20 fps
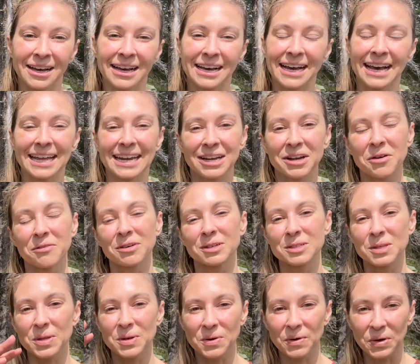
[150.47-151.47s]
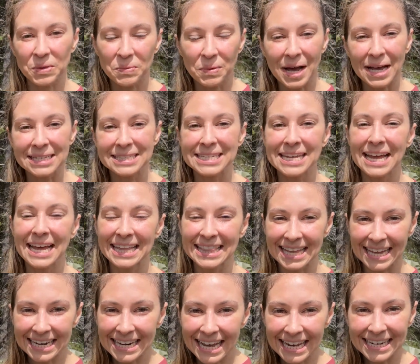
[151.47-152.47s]
heading over to the northwest,
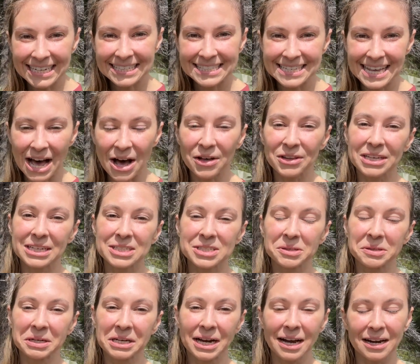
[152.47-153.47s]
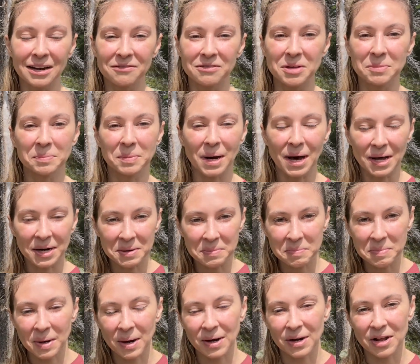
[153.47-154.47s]
then heading south and doing kind of the bottom
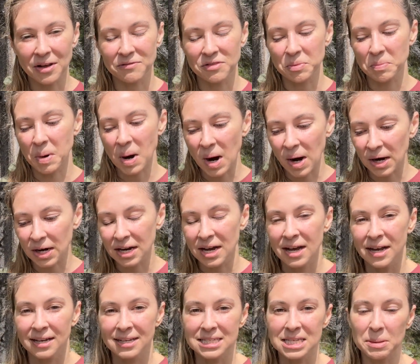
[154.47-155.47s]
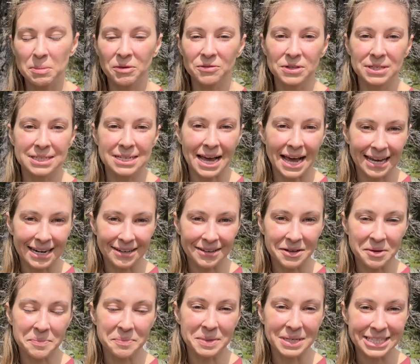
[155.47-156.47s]
part of the park, some of the
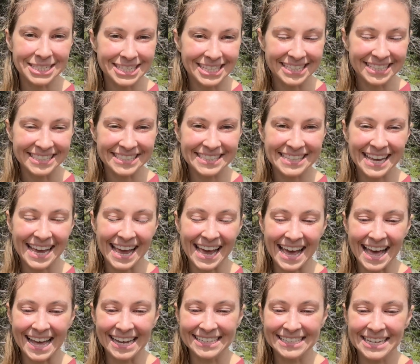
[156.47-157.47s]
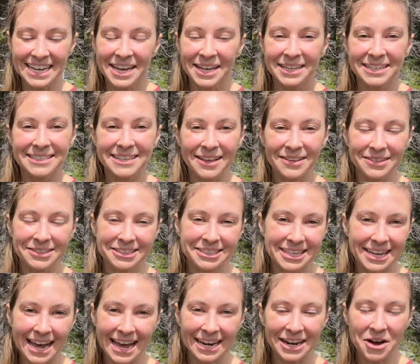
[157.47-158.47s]
tidal beaches and southern
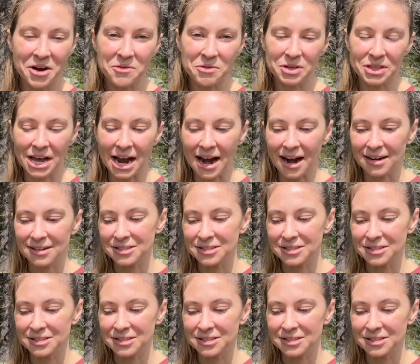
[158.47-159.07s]
side over there.